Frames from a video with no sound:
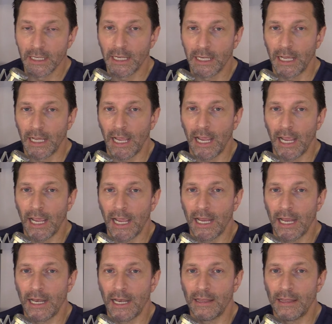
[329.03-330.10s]

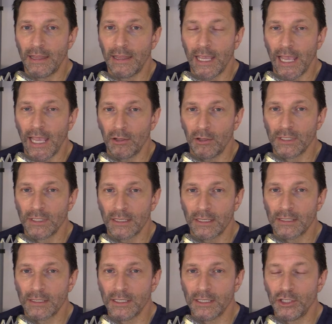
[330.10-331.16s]
and they held
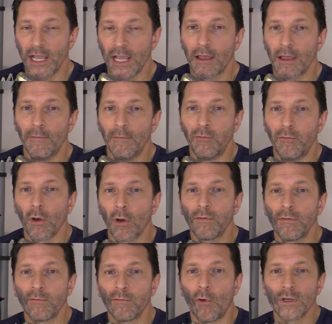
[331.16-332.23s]
Texas in check. four for
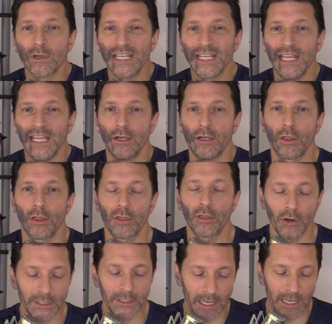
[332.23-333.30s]
fourteen
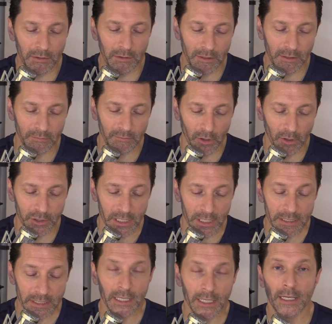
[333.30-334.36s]
third down
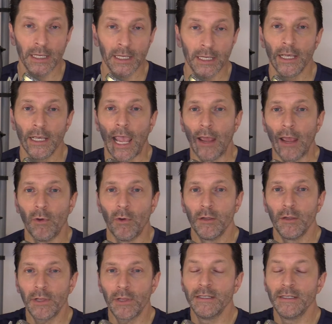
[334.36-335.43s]
conversions. And when you
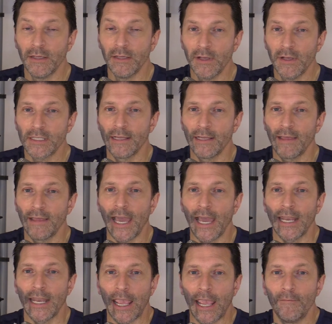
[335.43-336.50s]
play defense like that,
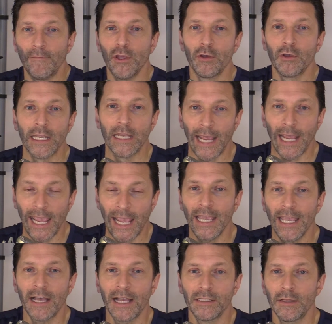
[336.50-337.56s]
if you can hang
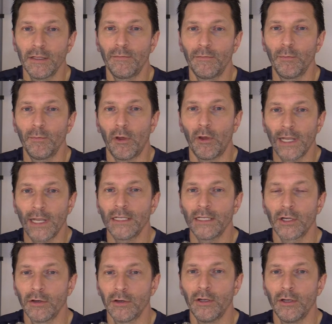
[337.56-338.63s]
on to the football, not
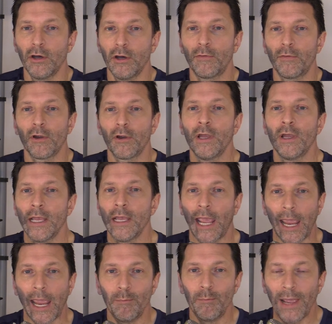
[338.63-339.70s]
turn it over,
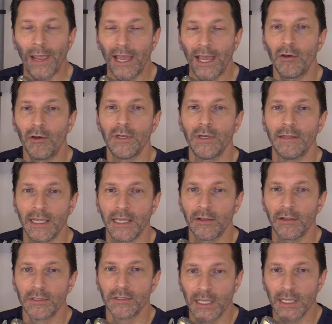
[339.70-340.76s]
and pound the other
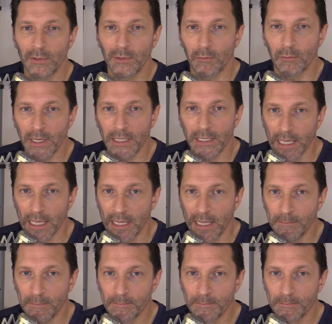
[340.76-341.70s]
team with a running game,